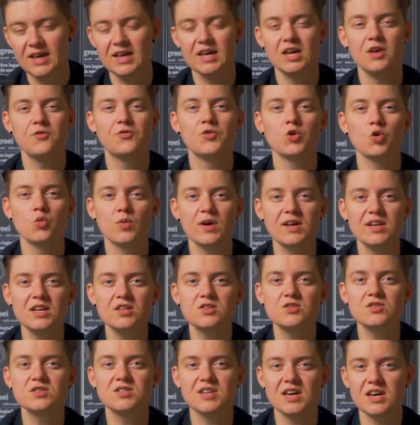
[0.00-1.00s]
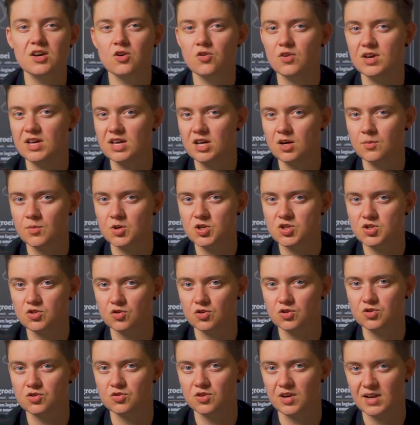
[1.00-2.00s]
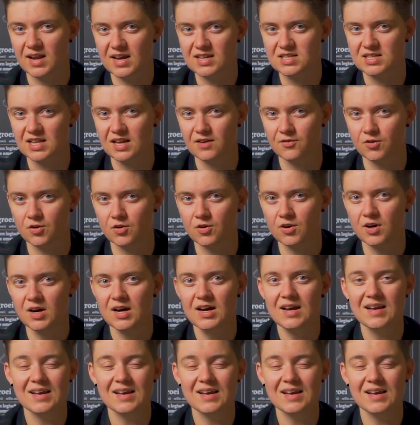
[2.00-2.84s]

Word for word: If you're ready to take your e-commerce store to the next level,